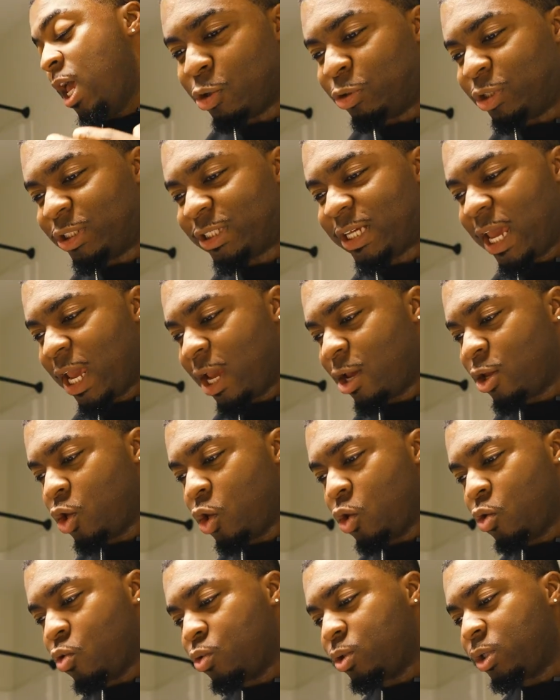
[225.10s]
you just can't
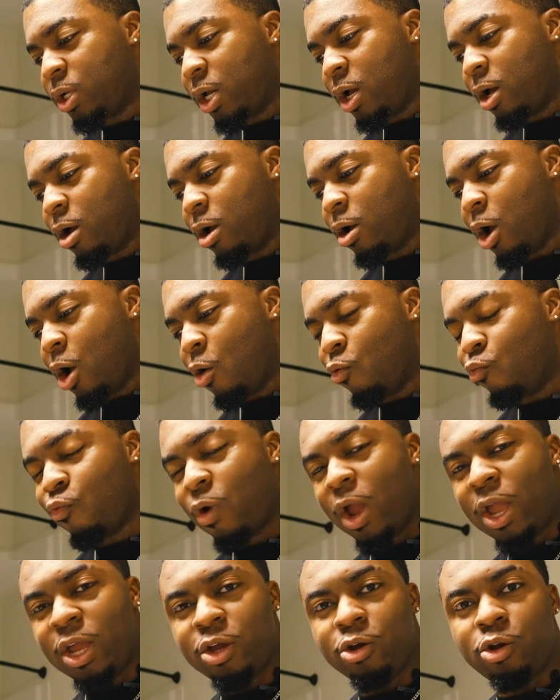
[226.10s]
use a
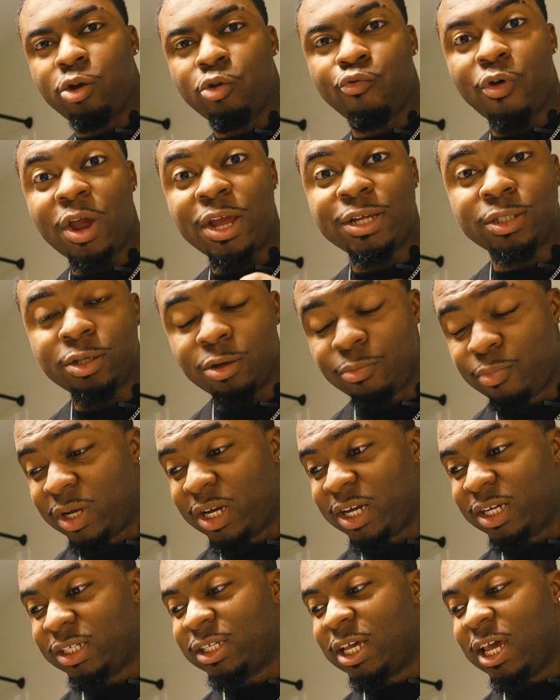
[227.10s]
regular razor
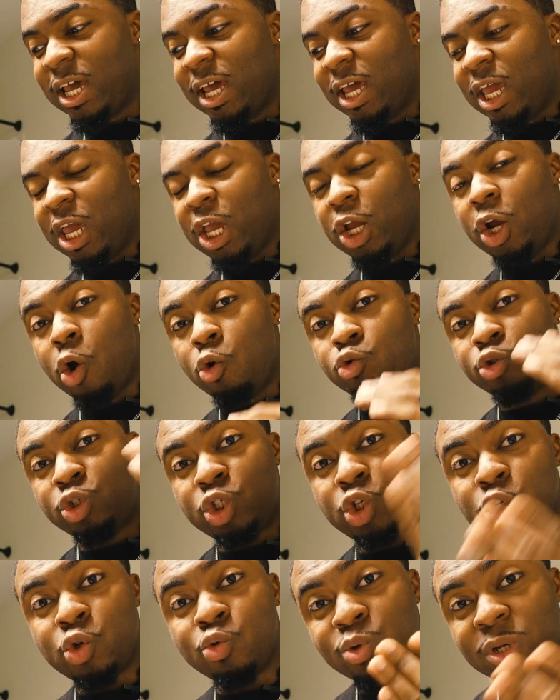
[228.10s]
because it goes
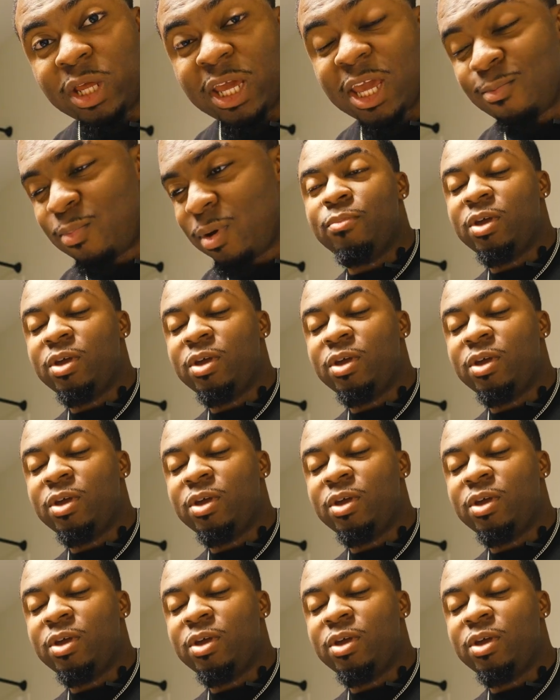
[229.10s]
too deep.